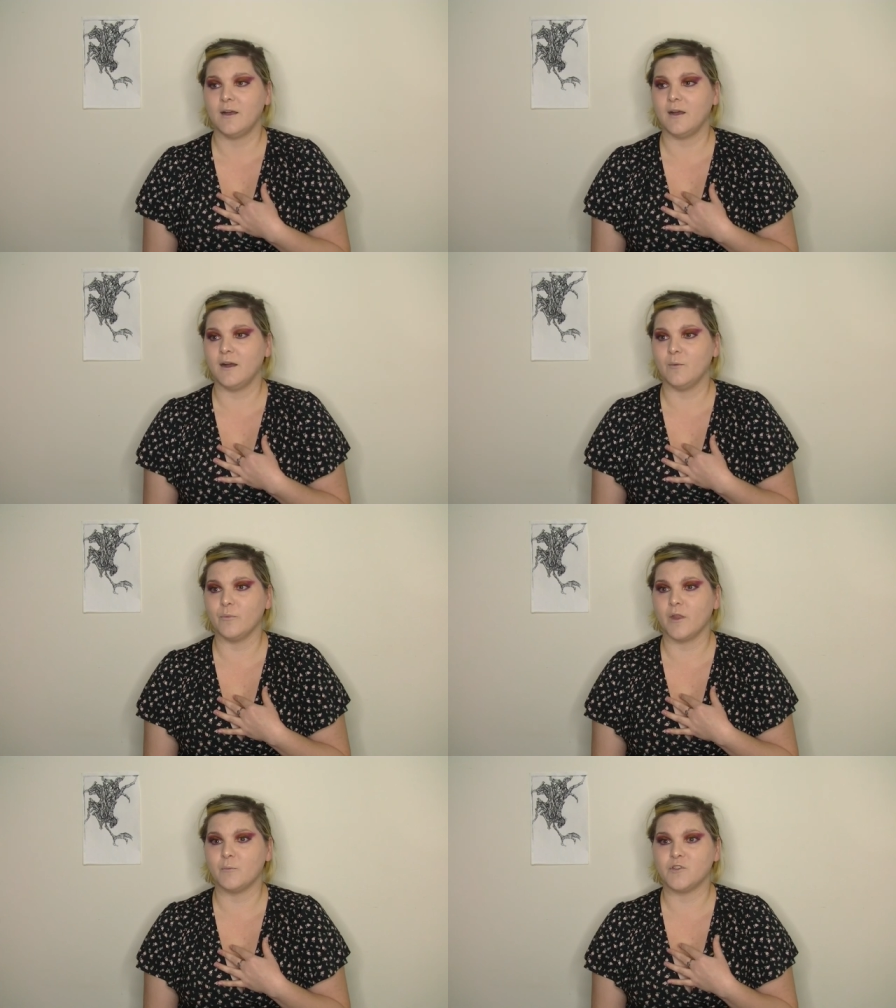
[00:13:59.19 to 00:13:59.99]

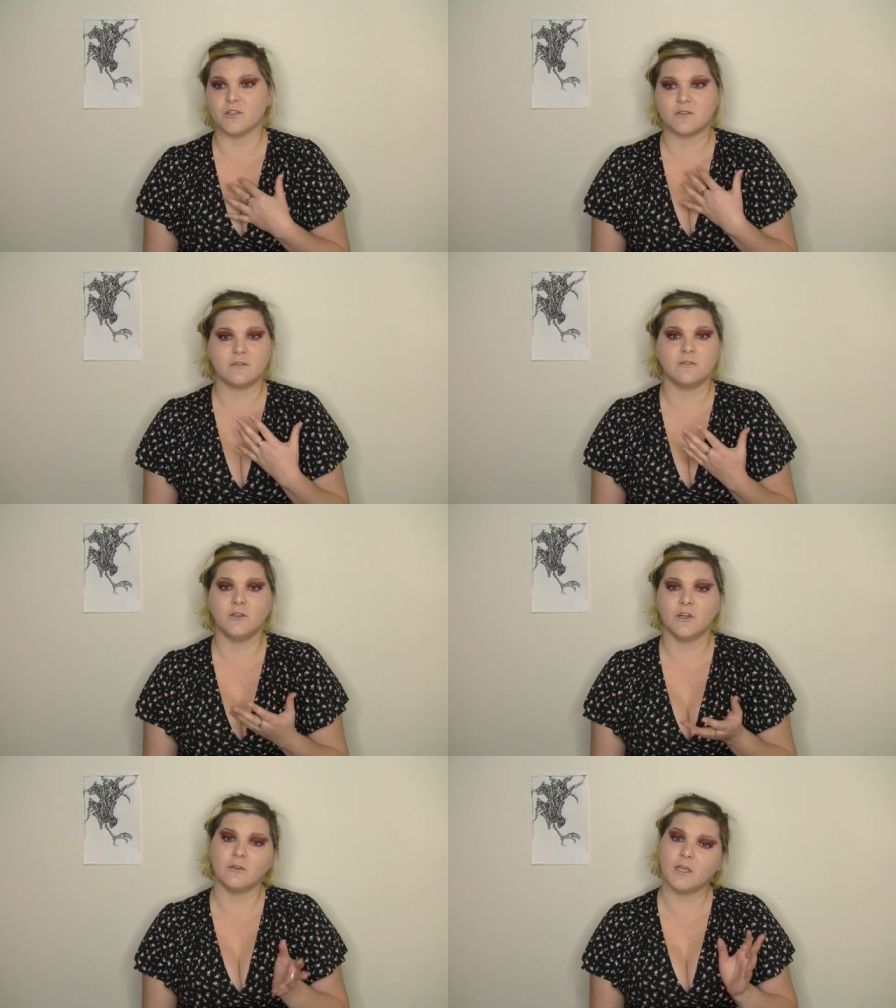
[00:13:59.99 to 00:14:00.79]
Um, just,
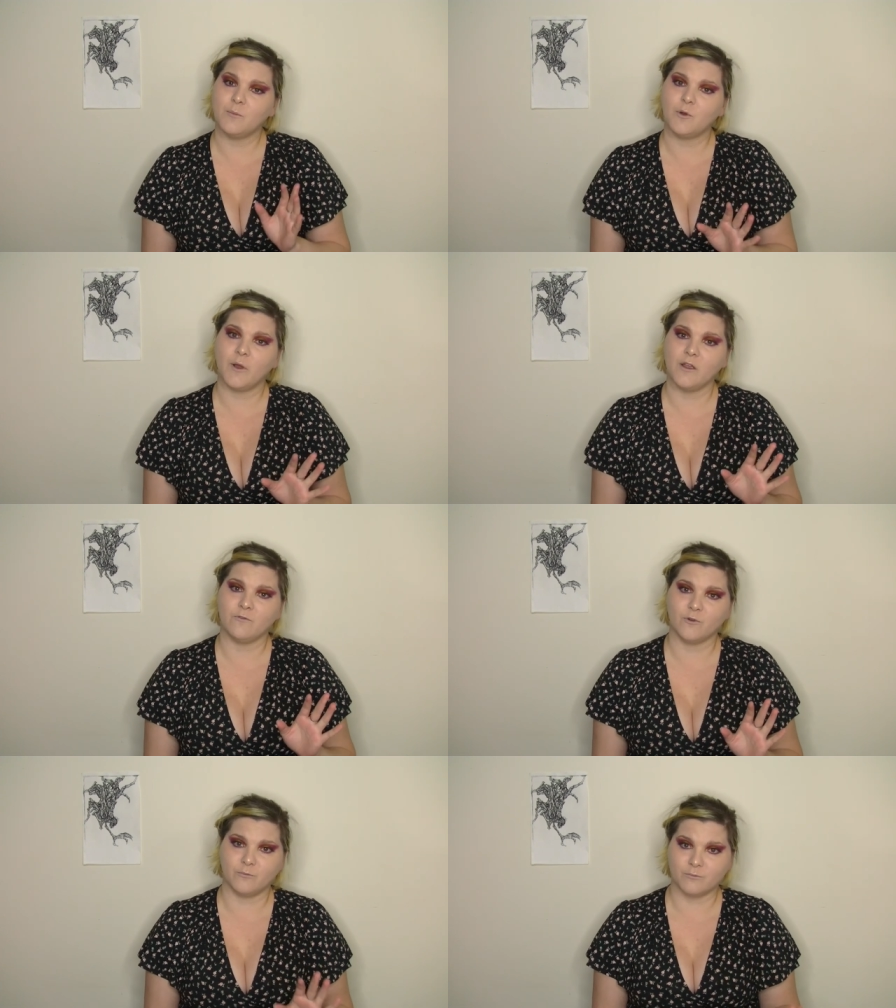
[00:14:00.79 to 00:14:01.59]
you know, keep it away
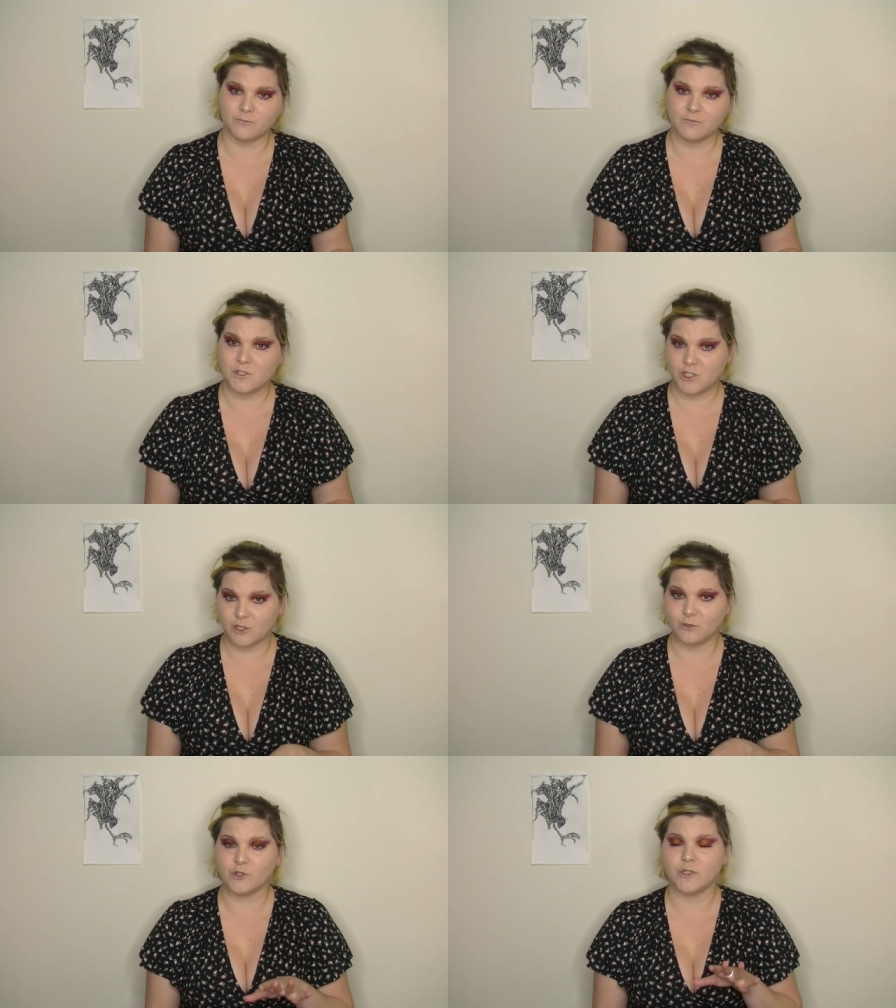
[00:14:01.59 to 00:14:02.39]
from
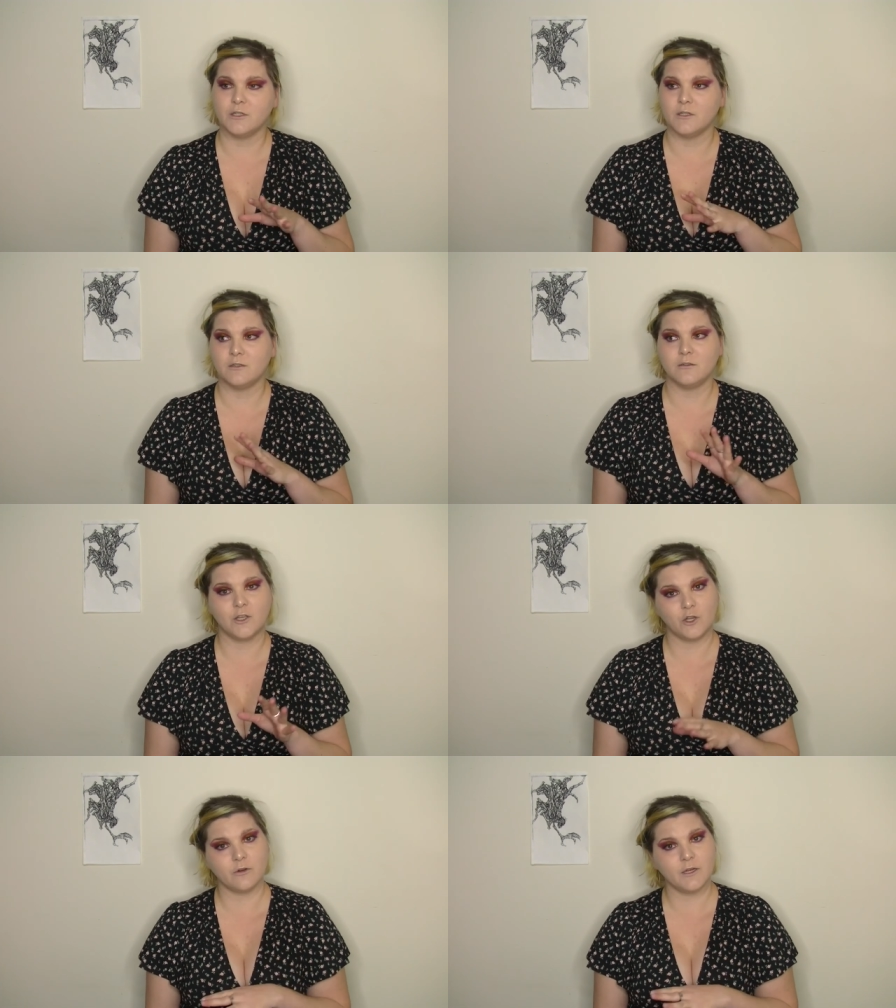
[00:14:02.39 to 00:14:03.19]
children and
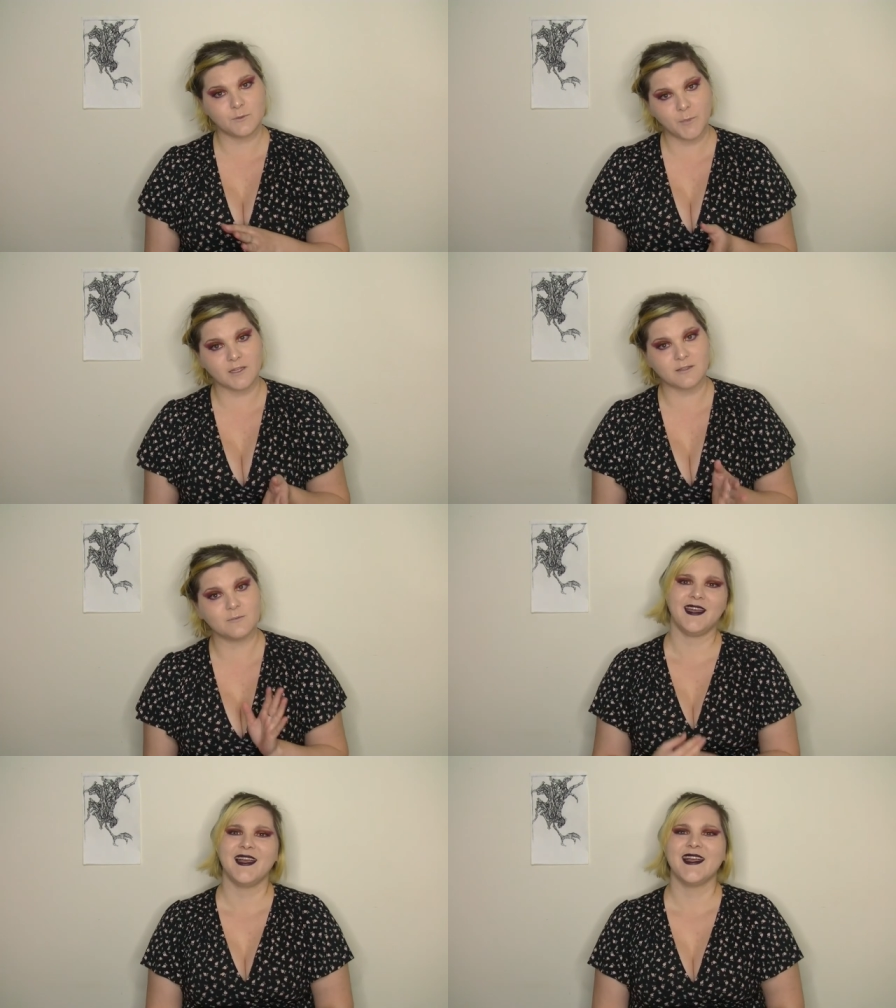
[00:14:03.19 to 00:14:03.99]
curious
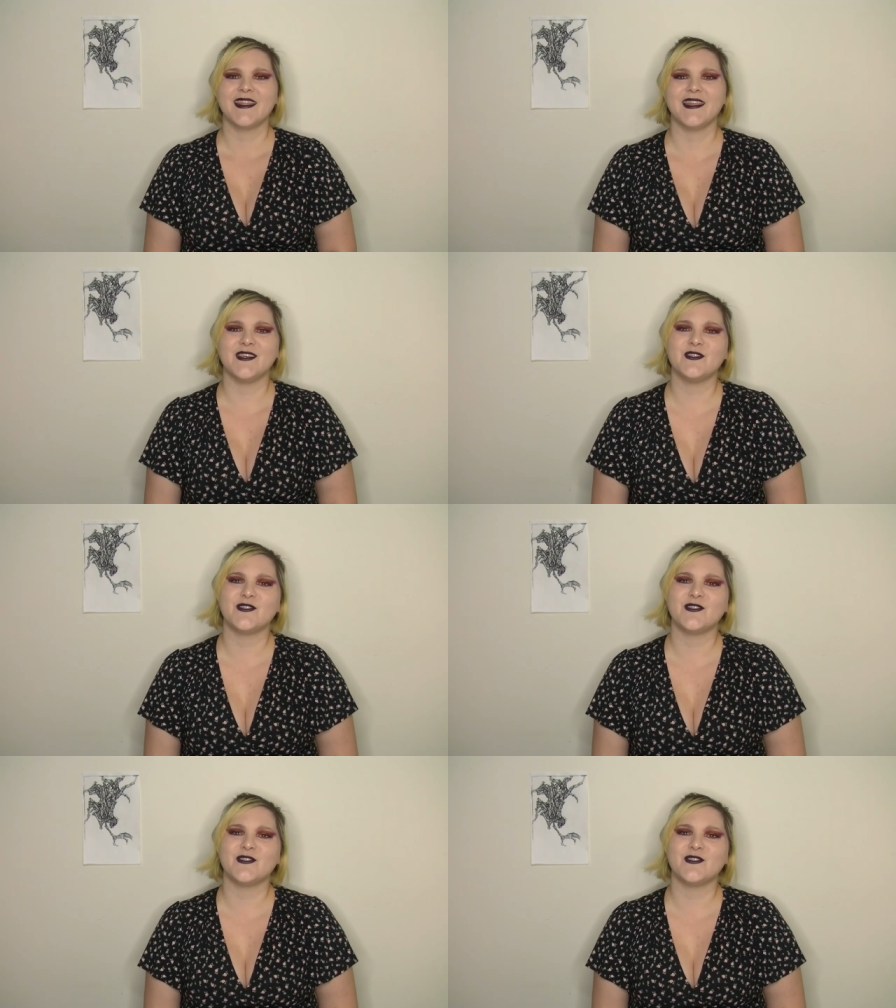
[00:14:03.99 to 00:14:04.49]
pets. Thank you